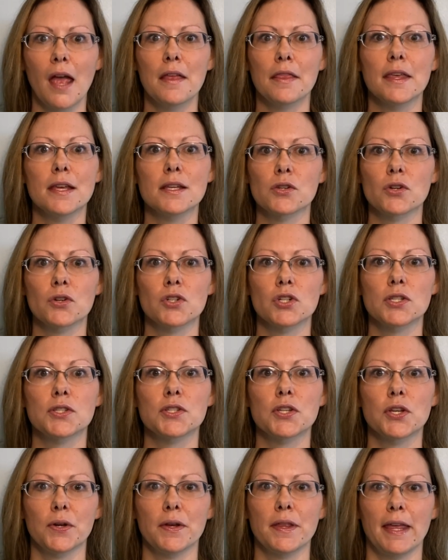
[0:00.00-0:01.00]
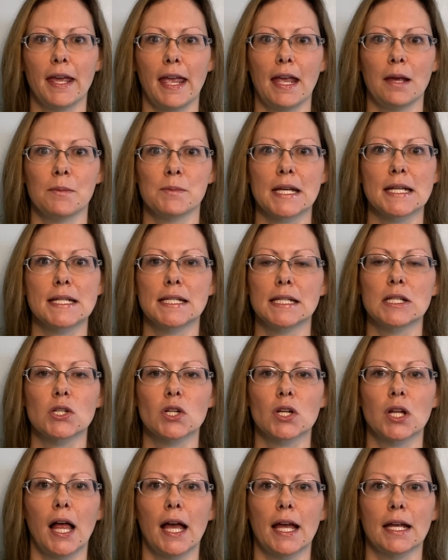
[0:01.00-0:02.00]
These are just 2 of the games I teach
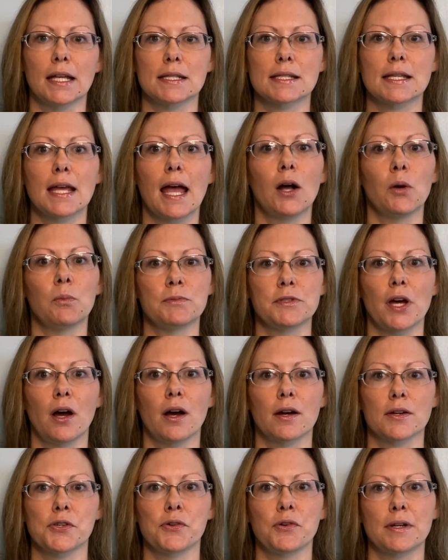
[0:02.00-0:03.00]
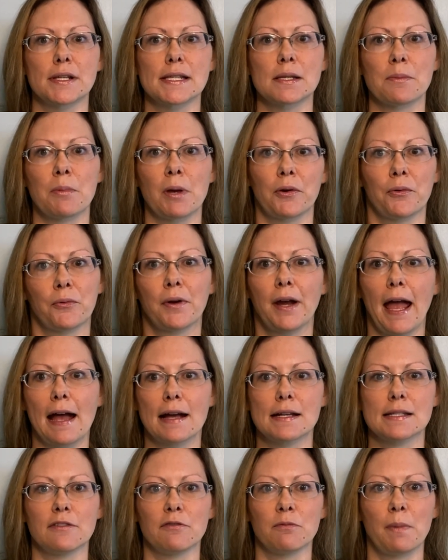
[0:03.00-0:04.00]
clients to help dogs who exhibit
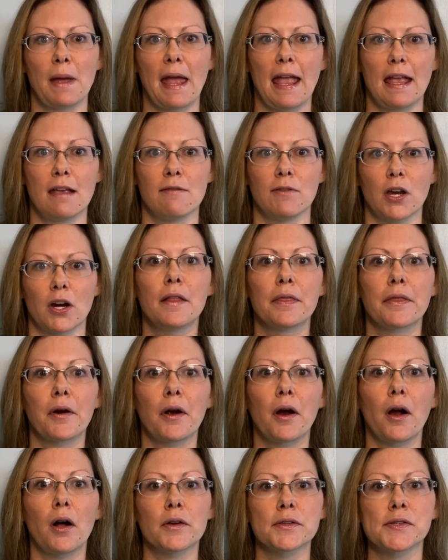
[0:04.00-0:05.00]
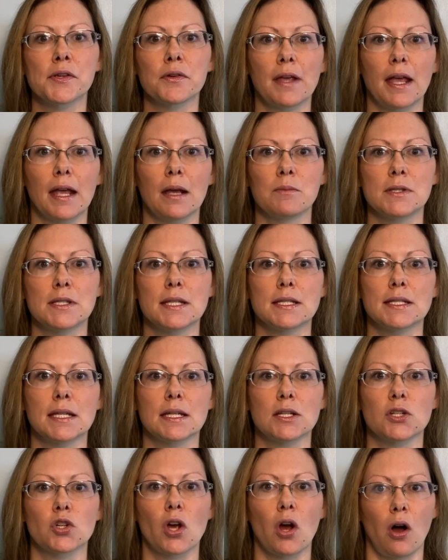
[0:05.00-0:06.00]
reactive behavior. There are also games to
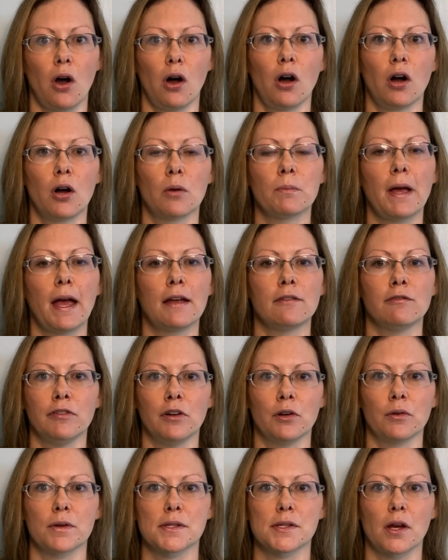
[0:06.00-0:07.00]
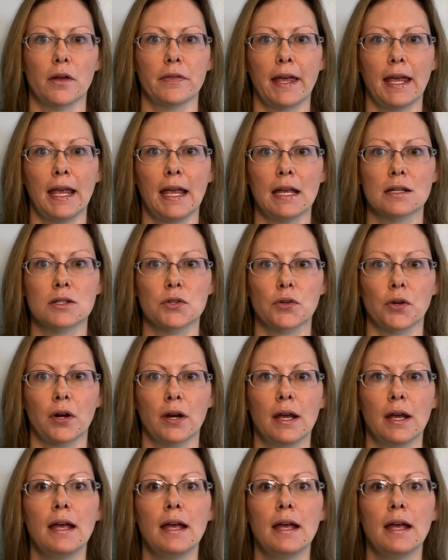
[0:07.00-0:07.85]
teach calm and focus on the handler.